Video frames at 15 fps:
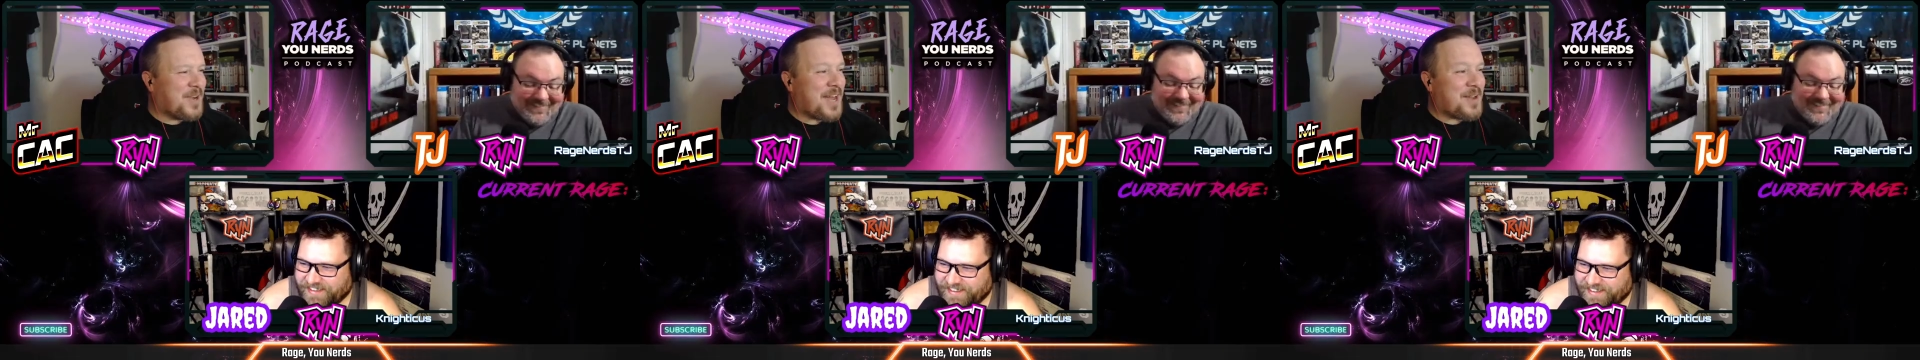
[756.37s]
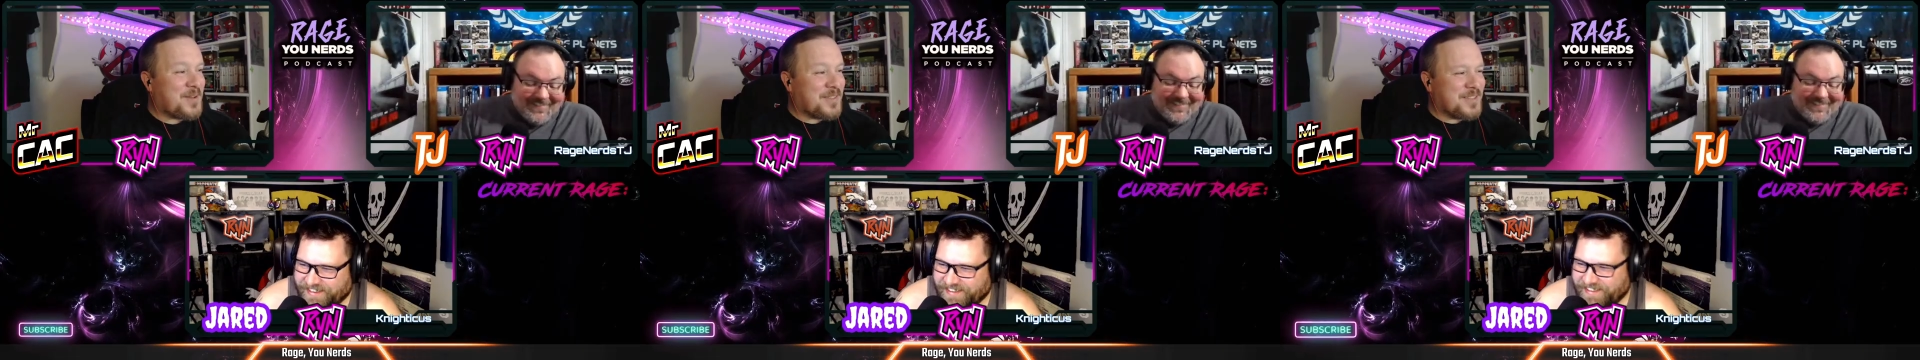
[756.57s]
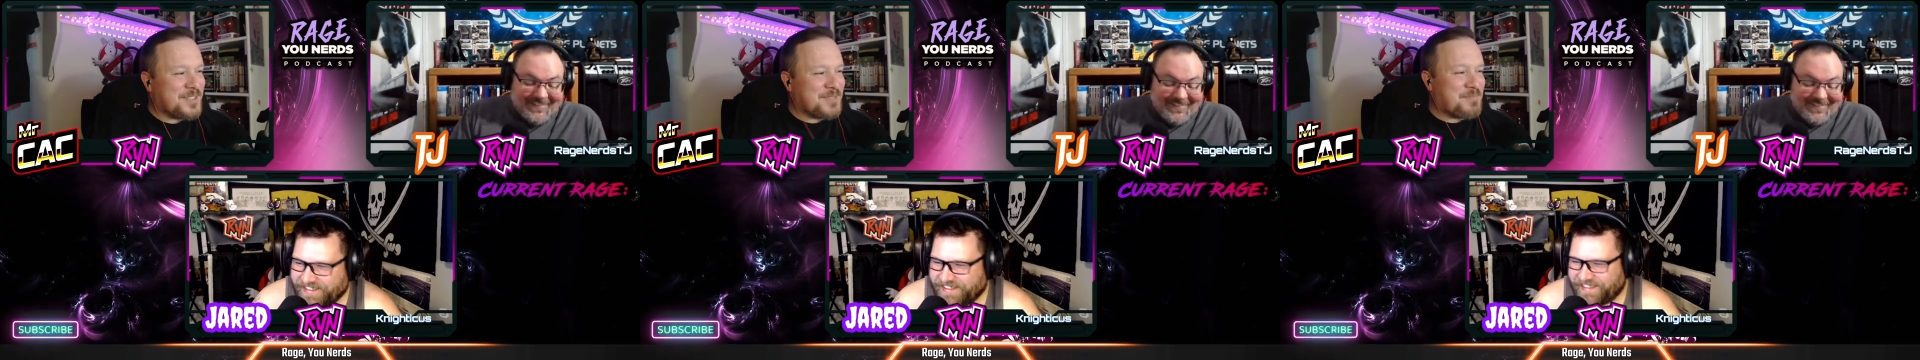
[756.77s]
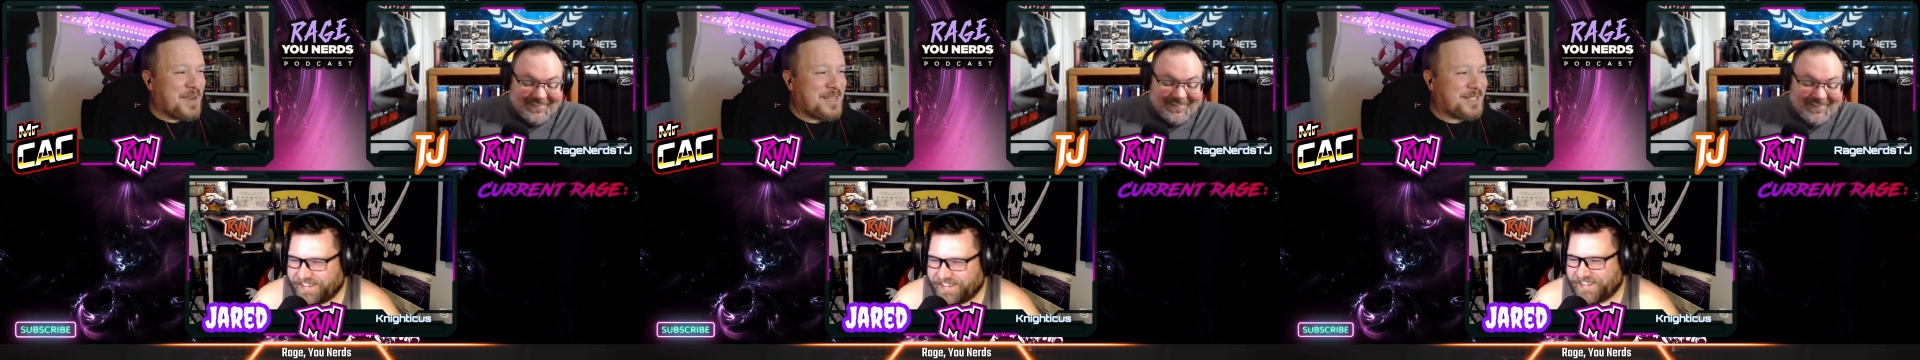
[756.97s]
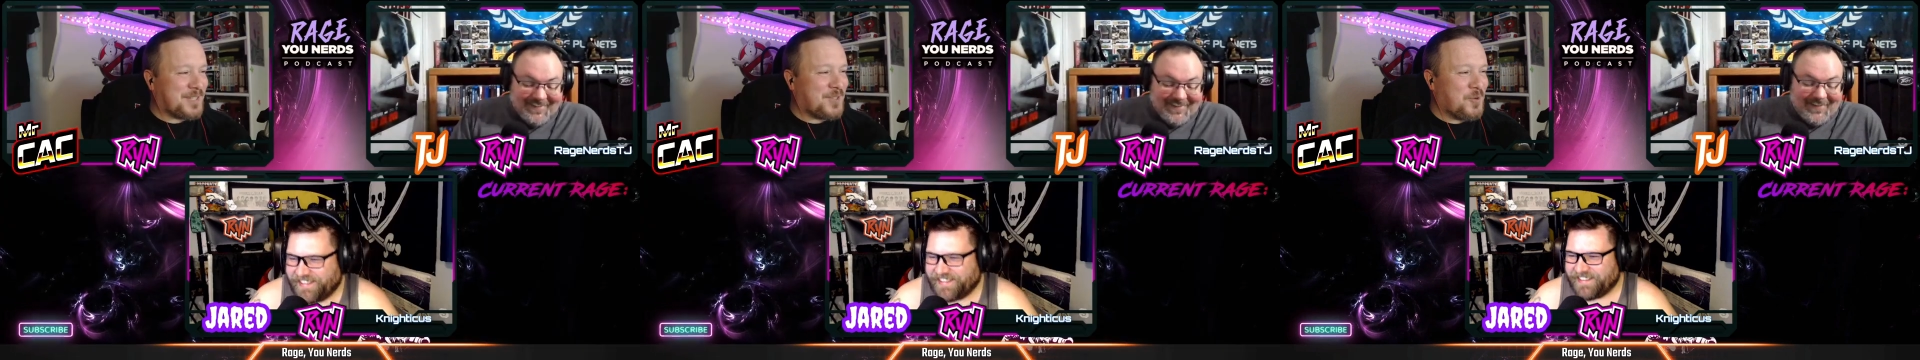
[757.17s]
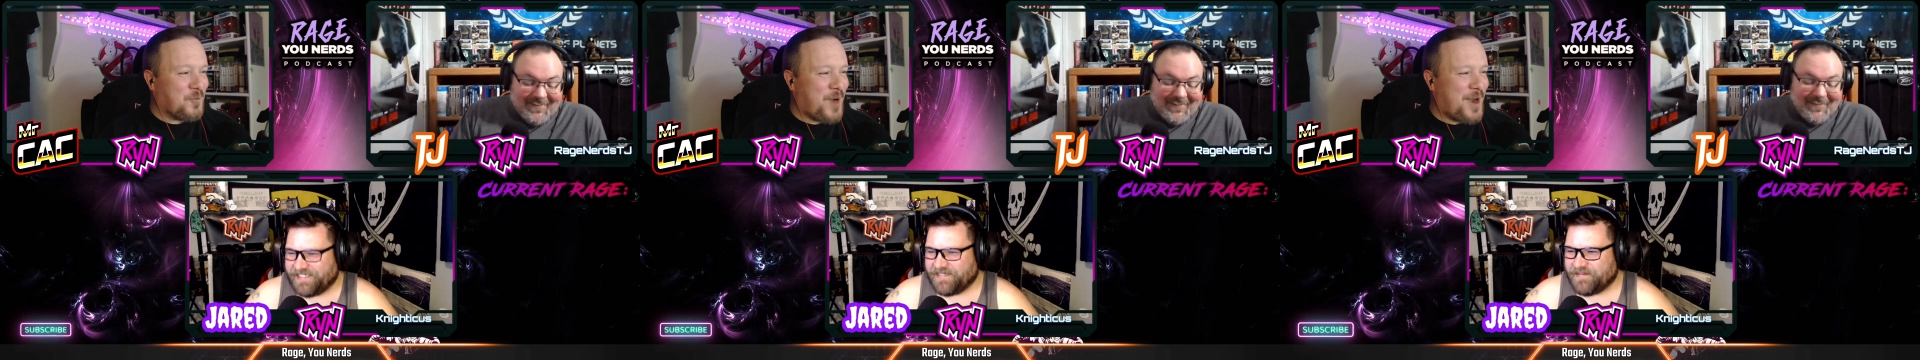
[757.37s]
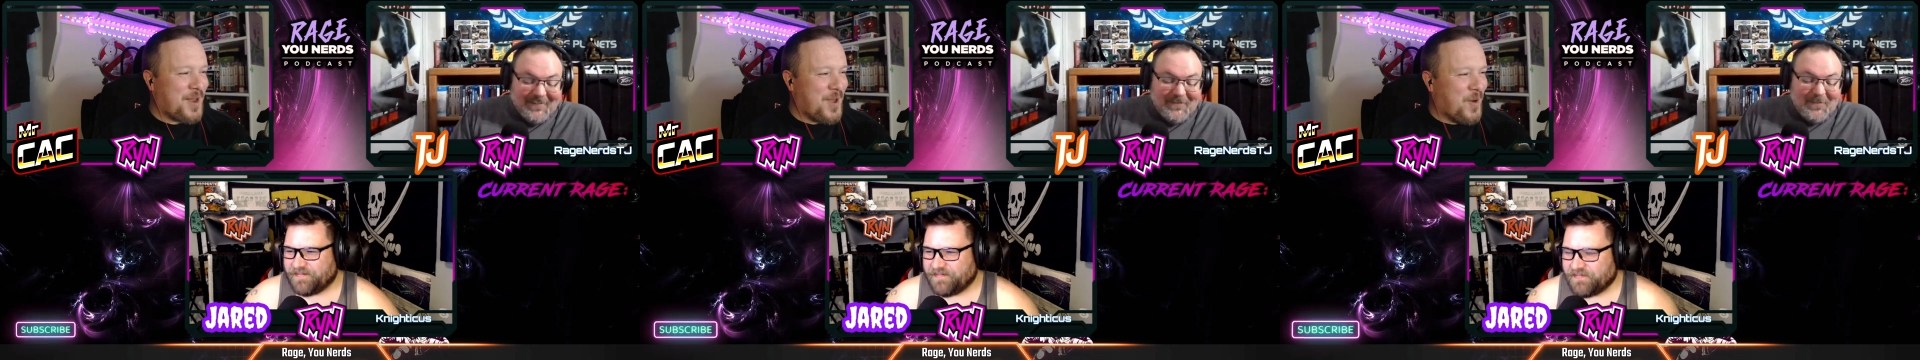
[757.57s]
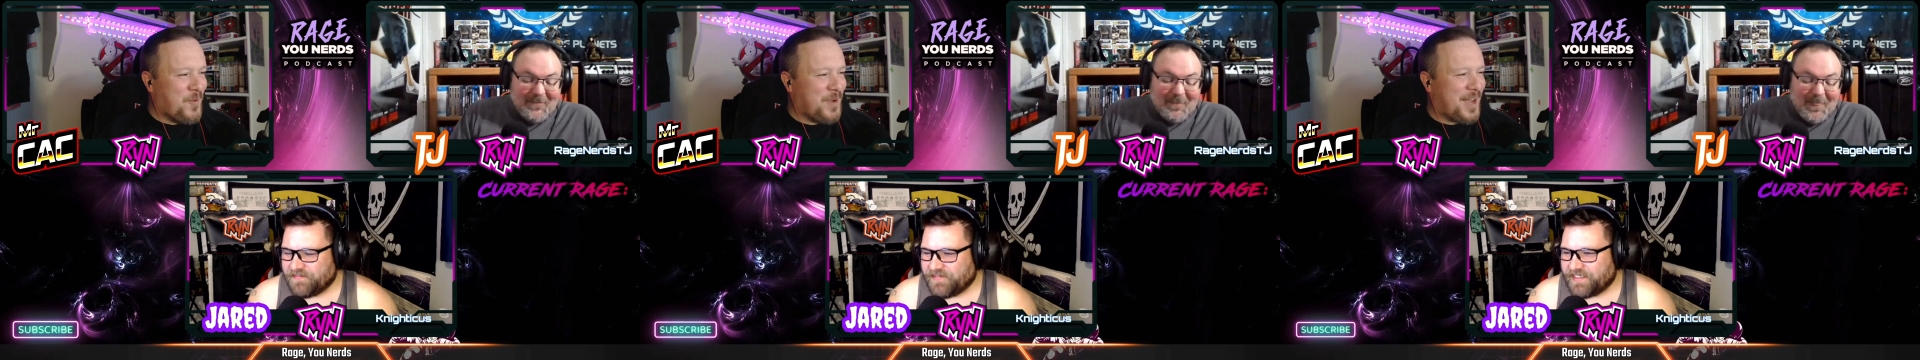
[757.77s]
Speaker 1: we got this is basically
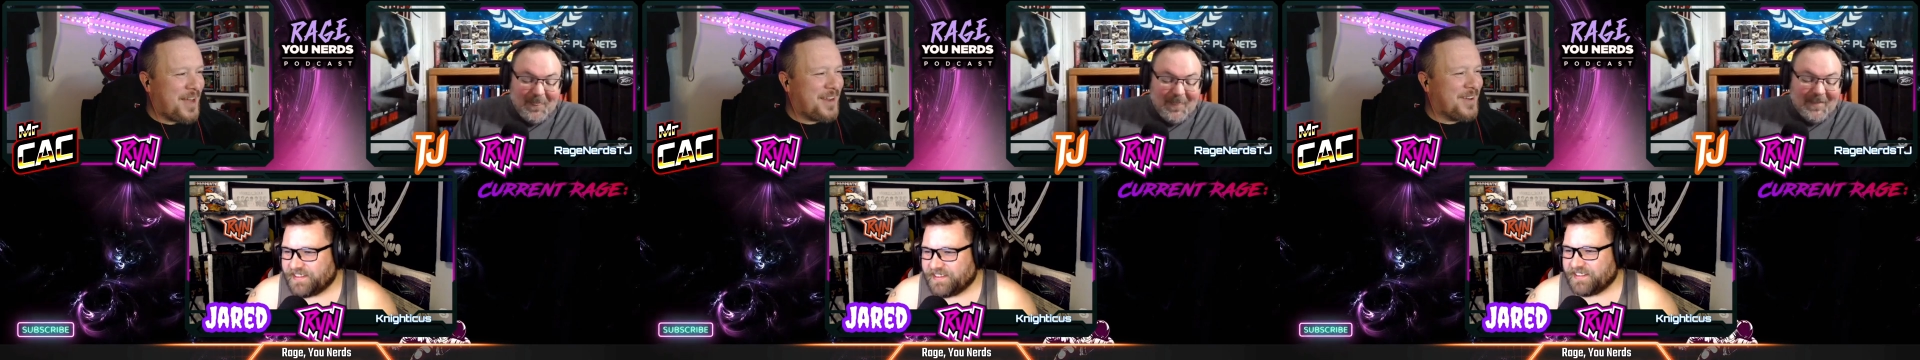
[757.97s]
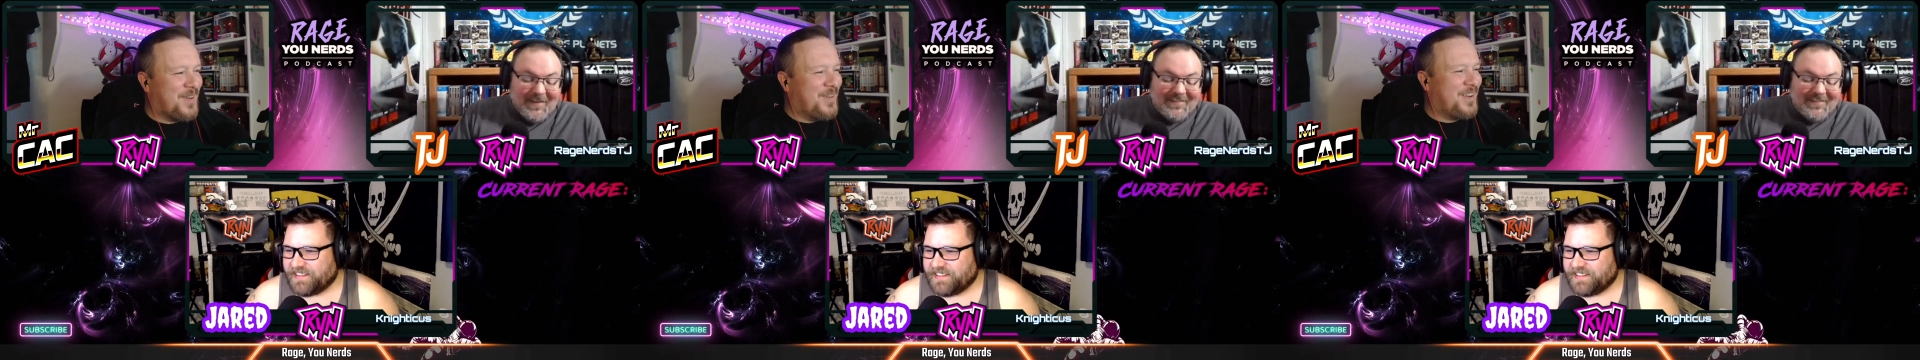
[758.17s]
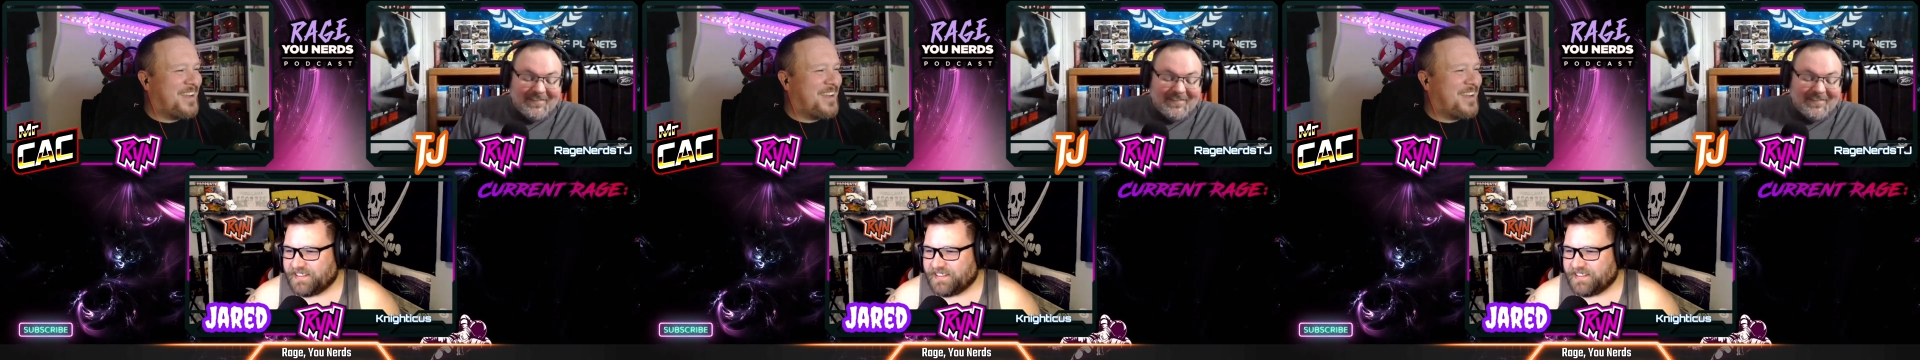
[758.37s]
radio. We gotta